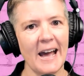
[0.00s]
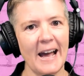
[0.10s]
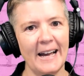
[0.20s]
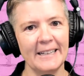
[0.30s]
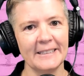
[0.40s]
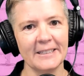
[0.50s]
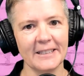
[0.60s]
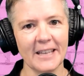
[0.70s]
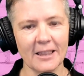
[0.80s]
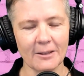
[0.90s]
and
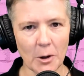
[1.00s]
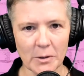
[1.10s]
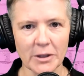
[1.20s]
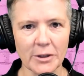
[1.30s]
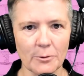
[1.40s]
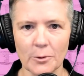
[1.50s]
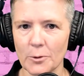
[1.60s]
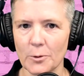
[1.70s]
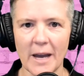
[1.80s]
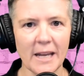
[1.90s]
they throw it
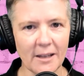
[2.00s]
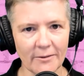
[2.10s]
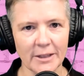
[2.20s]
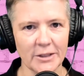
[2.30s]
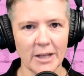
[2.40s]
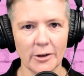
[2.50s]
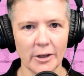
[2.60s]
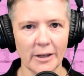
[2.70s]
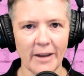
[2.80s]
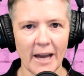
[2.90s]
through any of the
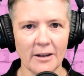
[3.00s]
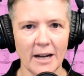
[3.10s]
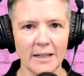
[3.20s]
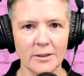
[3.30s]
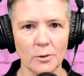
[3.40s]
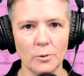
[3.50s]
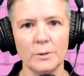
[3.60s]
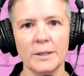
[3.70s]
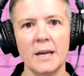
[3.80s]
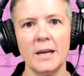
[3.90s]
generative AI tools.